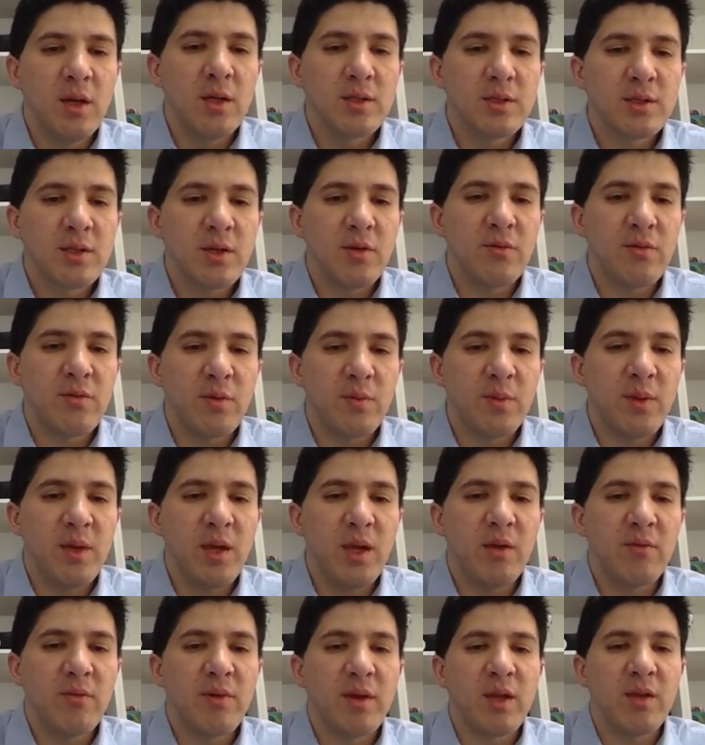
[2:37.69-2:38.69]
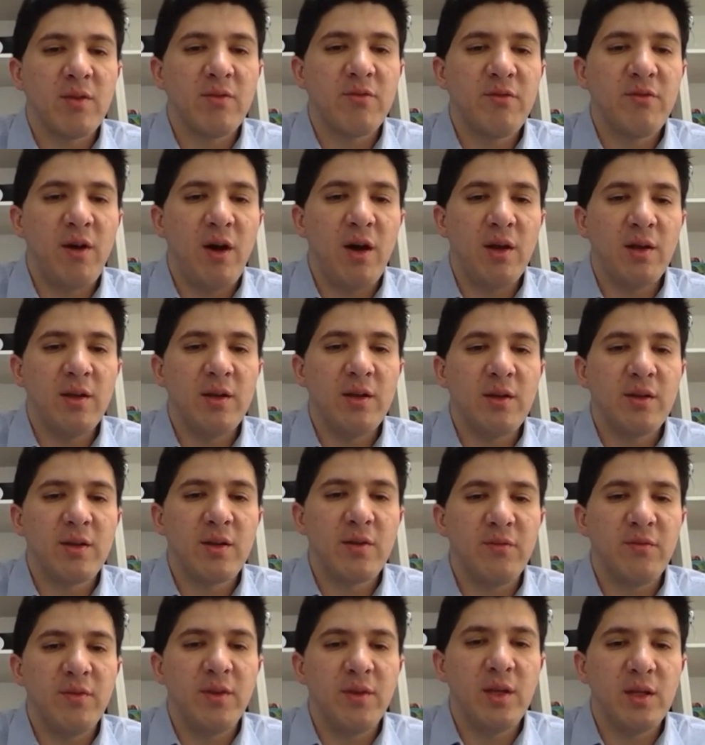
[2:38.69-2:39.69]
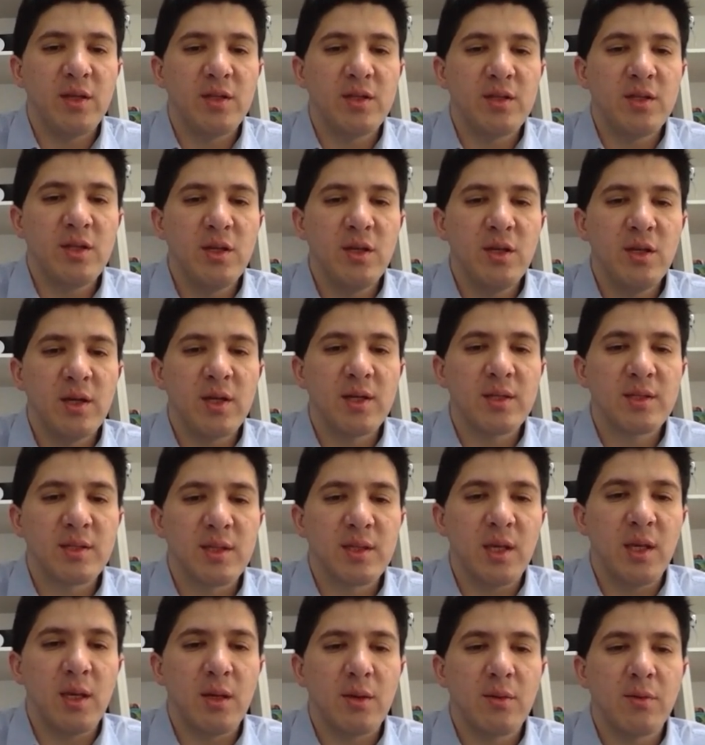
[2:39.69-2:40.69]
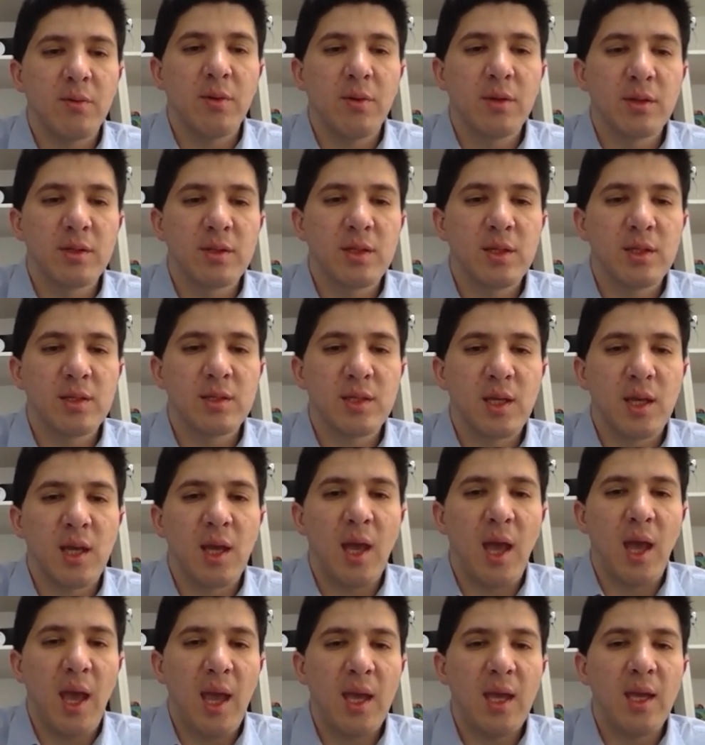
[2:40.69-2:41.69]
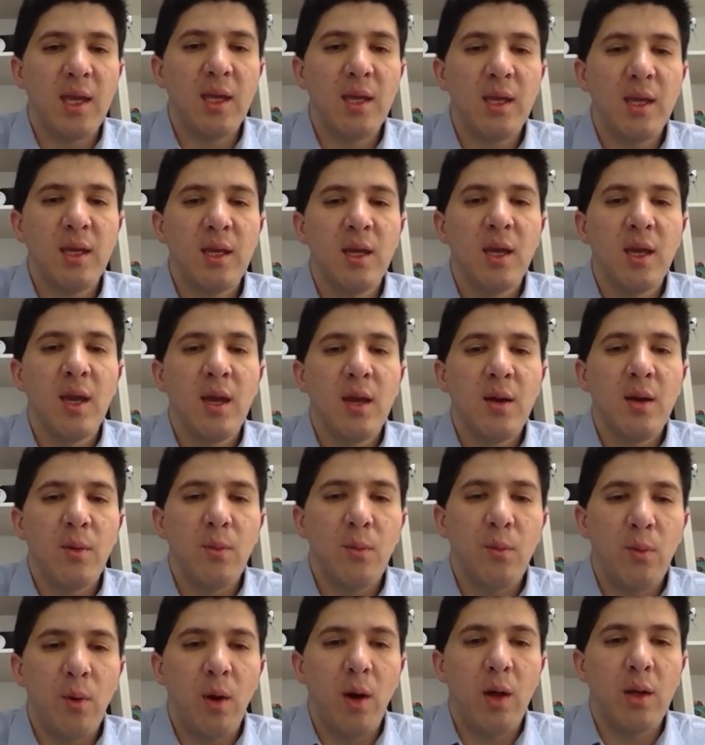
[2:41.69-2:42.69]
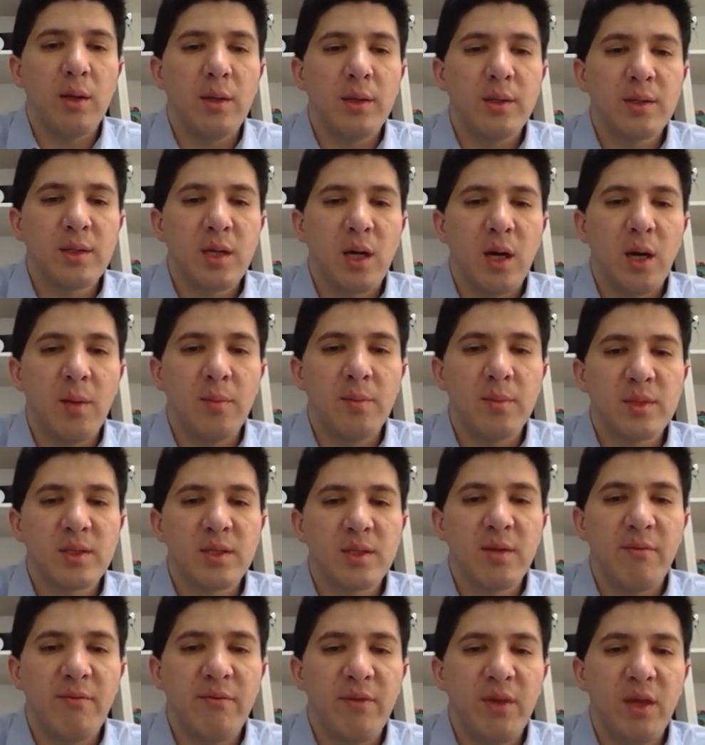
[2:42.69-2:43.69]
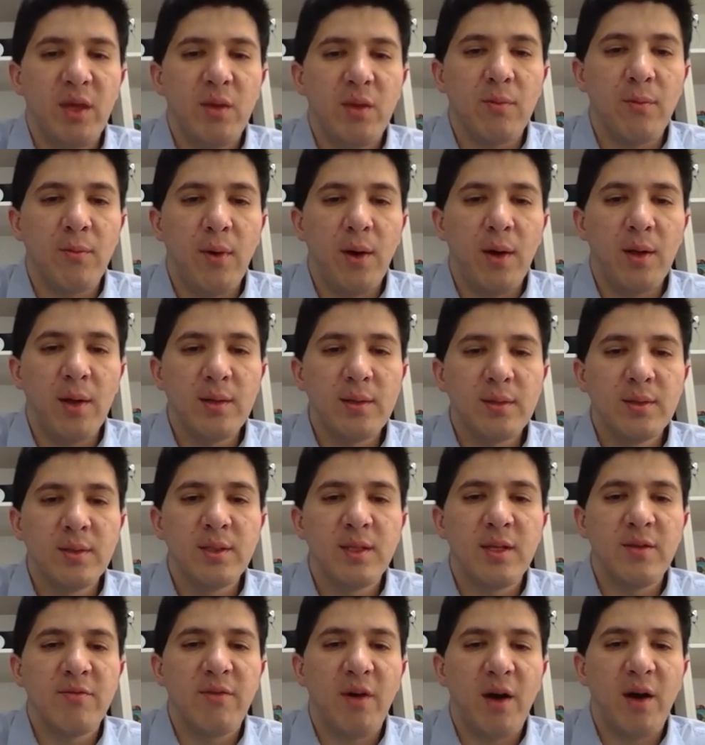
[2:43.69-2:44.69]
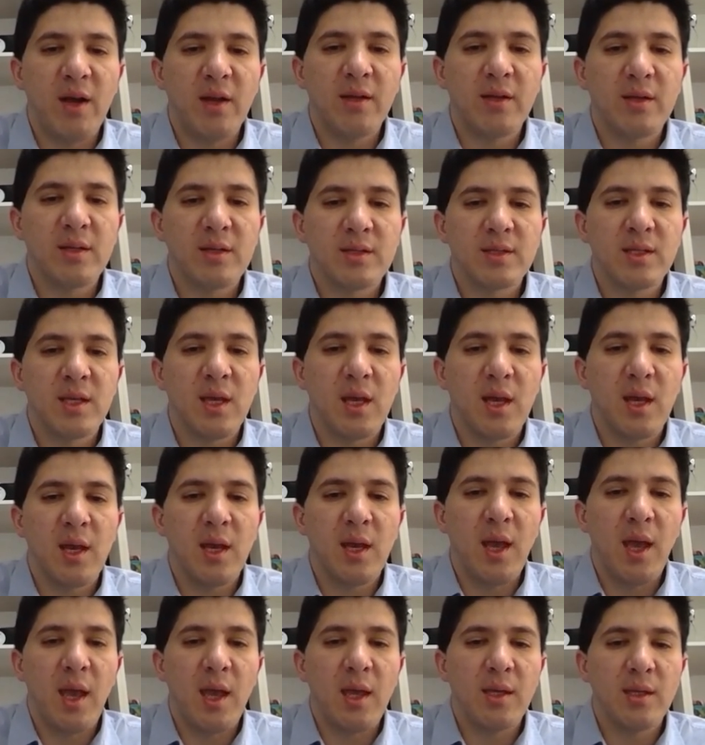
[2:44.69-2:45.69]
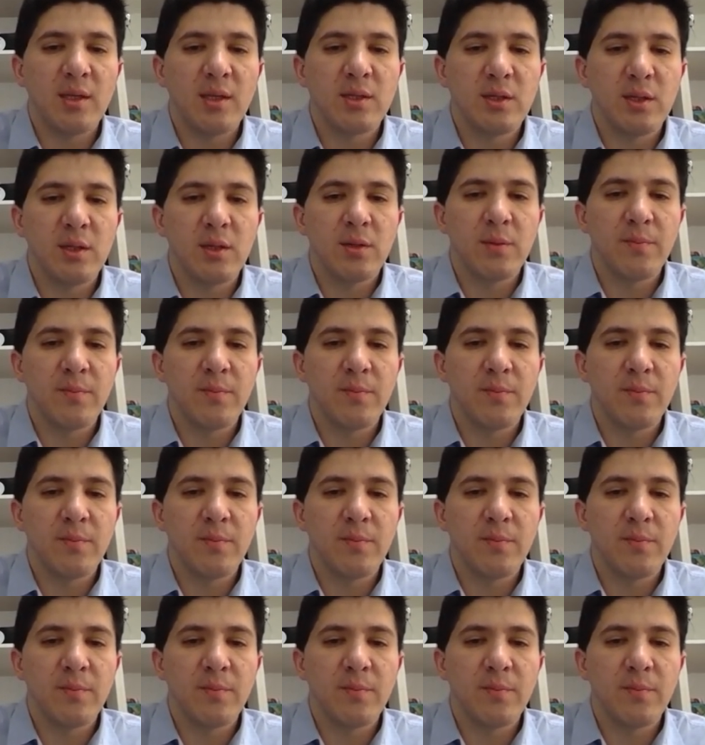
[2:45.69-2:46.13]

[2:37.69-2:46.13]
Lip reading: So from here, we can find that the V2 is equal to the A1 times V1 divided to the A2.